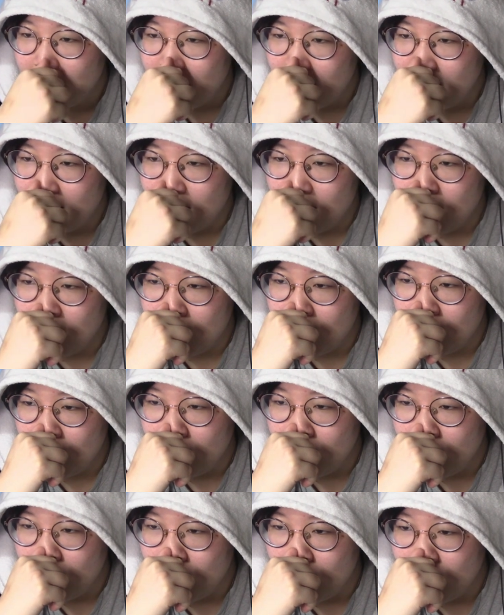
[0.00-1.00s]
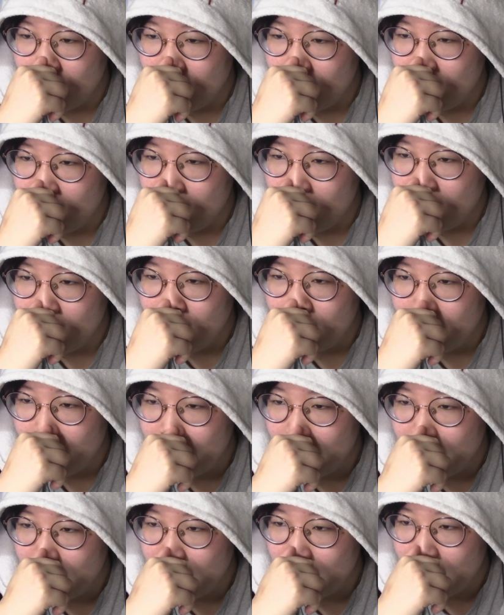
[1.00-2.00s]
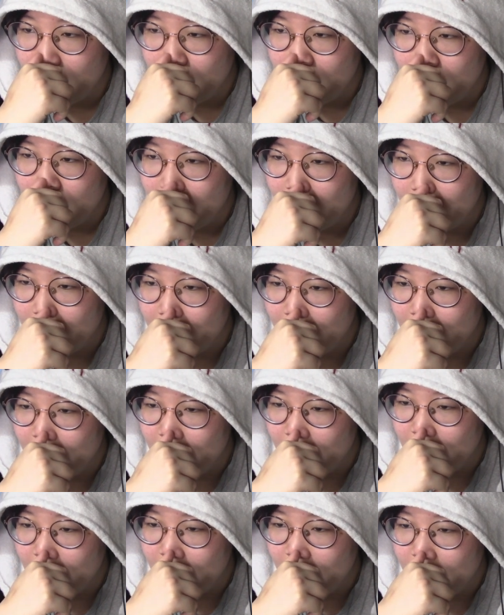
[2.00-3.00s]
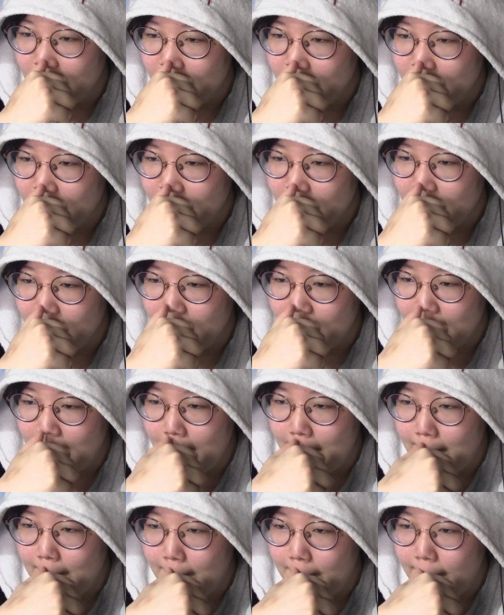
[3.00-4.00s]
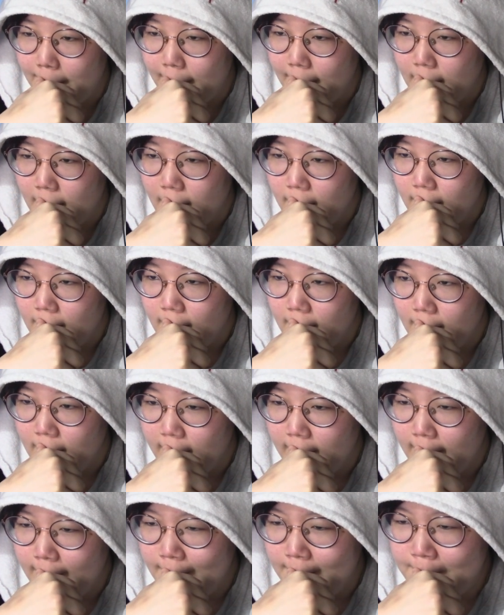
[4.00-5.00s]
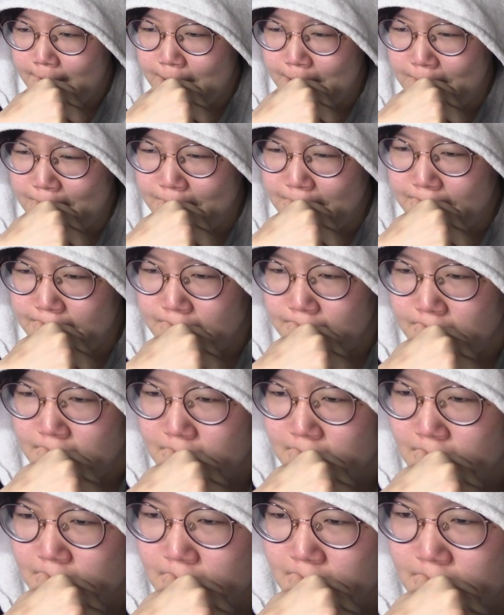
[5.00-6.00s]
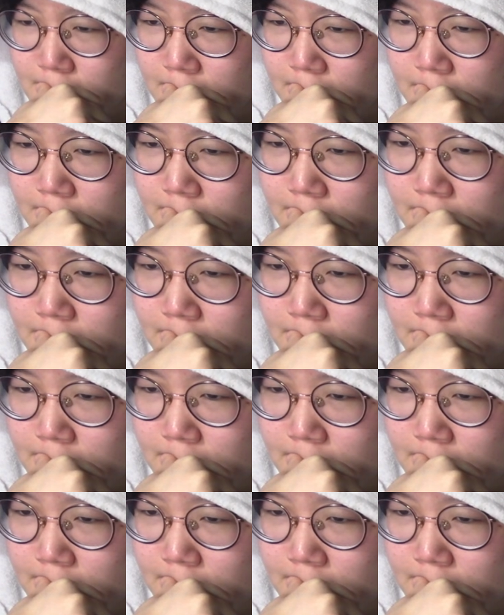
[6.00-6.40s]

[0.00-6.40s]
Nothing is said.